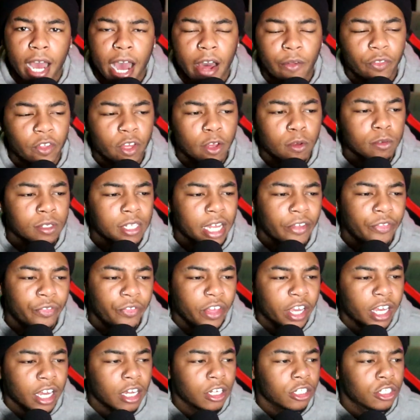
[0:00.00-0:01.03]
I think it was like
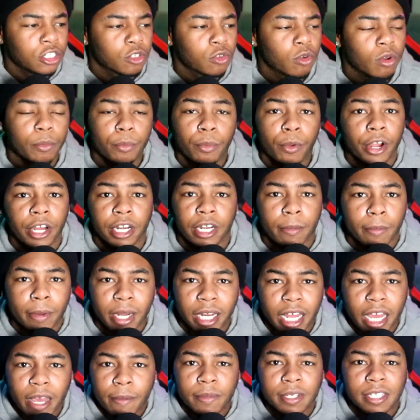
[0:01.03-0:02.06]
thick underscore Brandon. My
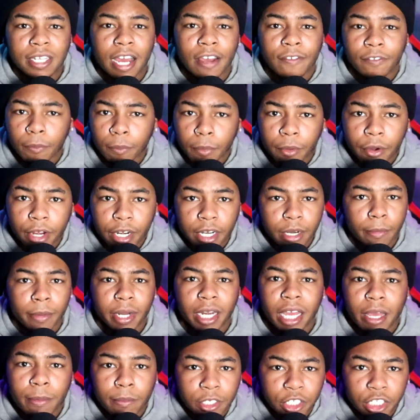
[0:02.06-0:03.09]
name is not even Brandon. My
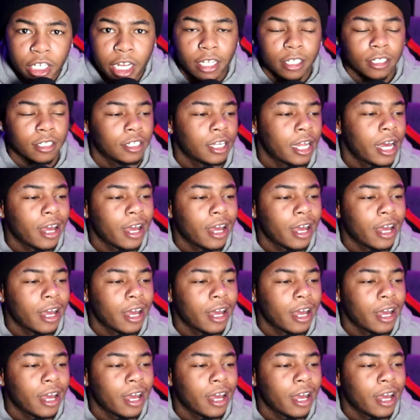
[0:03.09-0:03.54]
name is Jaylen.